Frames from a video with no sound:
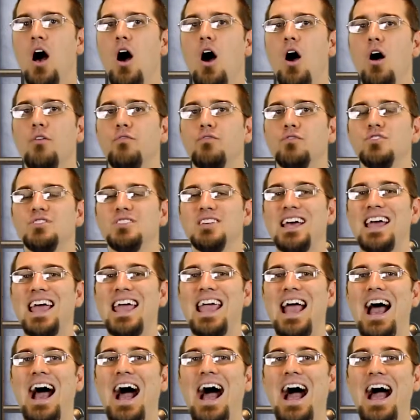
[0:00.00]
offers
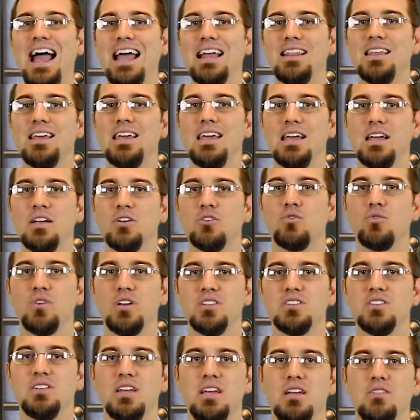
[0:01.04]
a highly
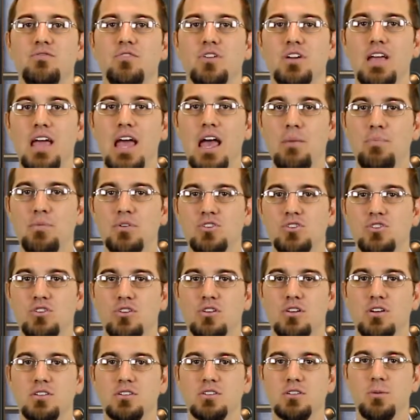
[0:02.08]
increased need for GAP
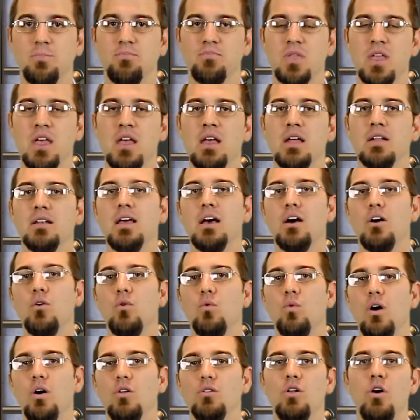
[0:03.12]
insurance. Now,
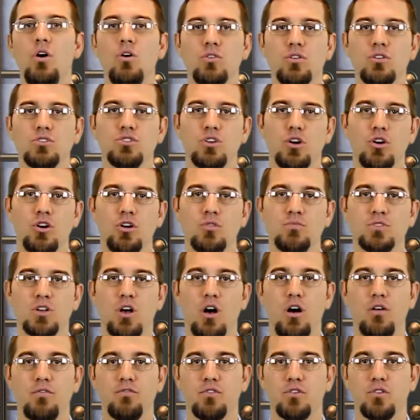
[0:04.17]
while longer terms
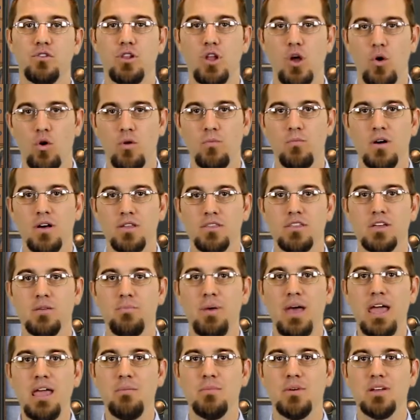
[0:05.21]
offer lower monthly
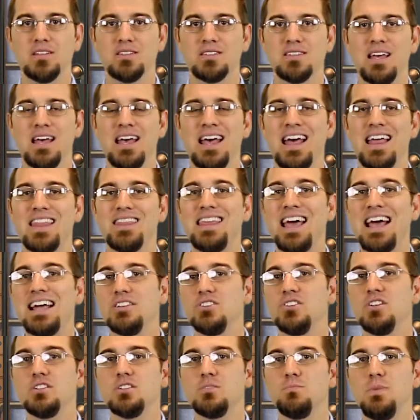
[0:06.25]
payments, that
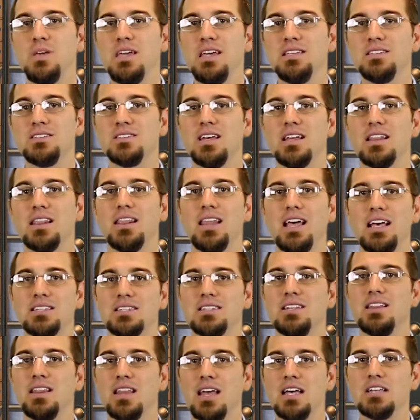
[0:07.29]
just means that
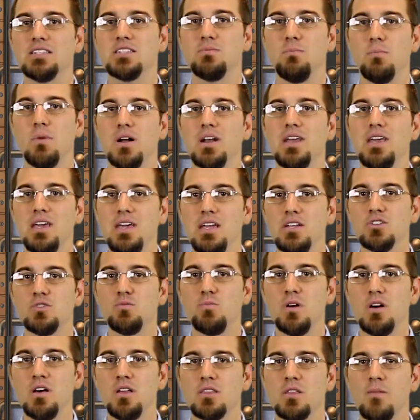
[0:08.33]
less and less money each
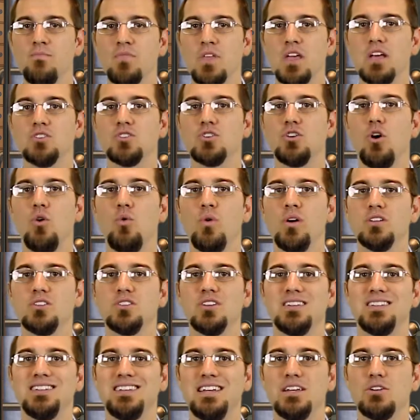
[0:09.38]
month is going
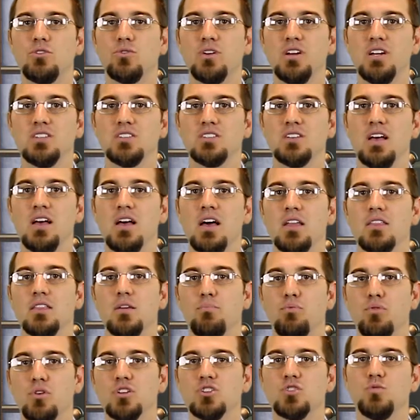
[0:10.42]
to decrease the
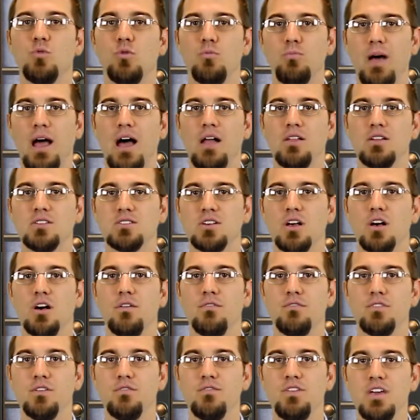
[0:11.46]
principal balance
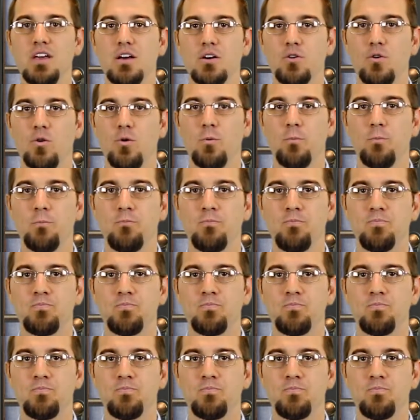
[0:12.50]
of the vehicle.